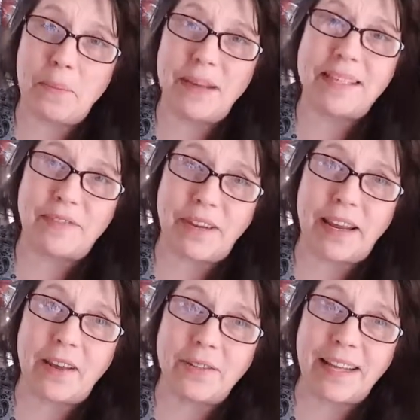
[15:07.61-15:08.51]
mix of
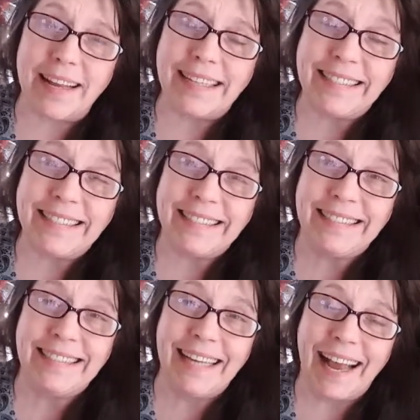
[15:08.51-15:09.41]
videos,
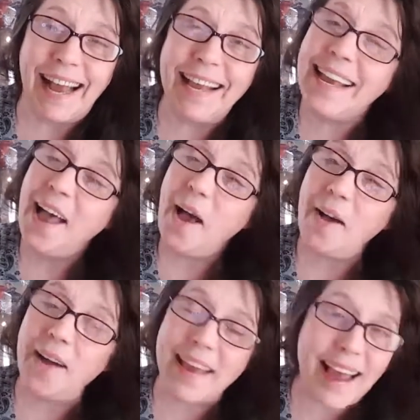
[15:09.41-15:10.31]
huh?
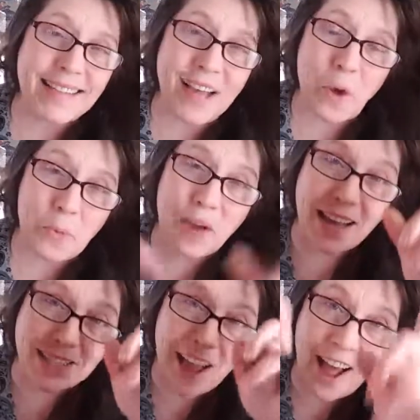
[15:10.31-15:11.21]
Alright guys, I hope you
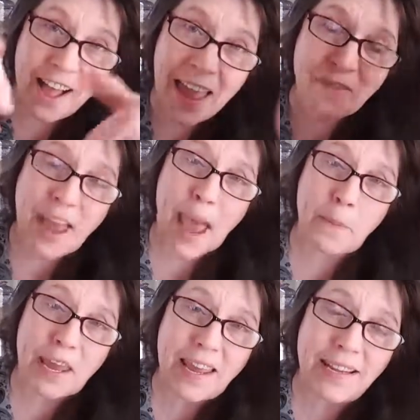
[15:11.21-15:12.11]
guys all have a
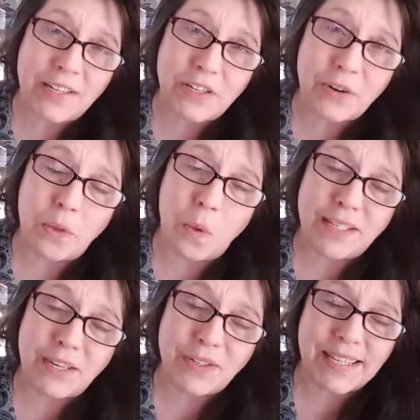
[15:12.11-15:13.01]
happy Easter, the
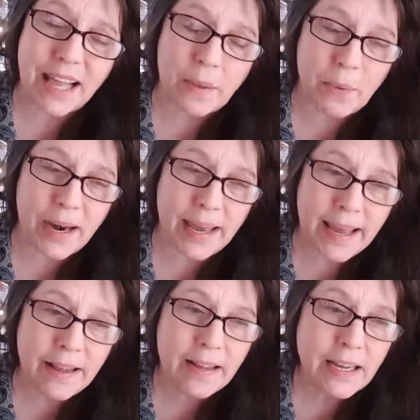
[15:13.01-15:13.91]
ones that are celebrating
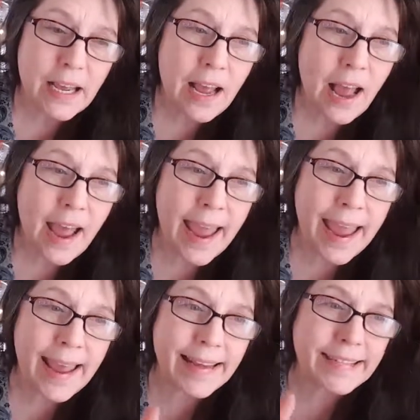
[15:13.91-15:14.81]
it.
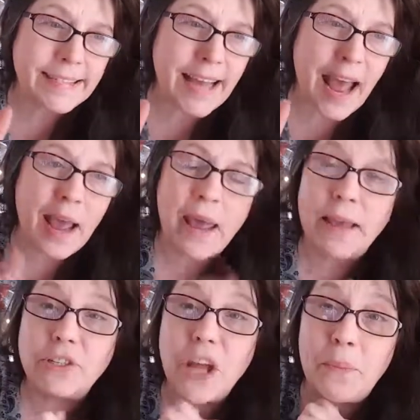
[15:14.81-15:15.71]
And I
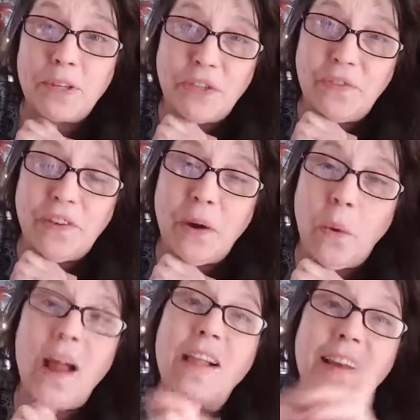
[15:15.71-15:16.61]
shall bid you
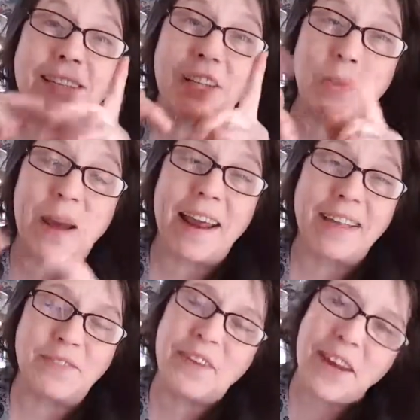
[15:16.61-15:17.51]
farewell until my
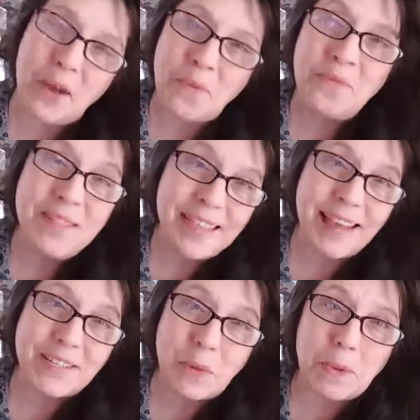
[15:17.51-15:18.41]
next video.
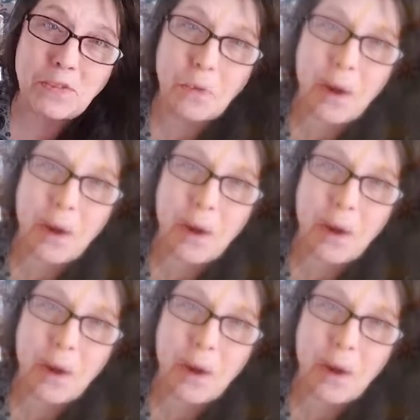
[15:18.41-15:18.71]
Thanks so much for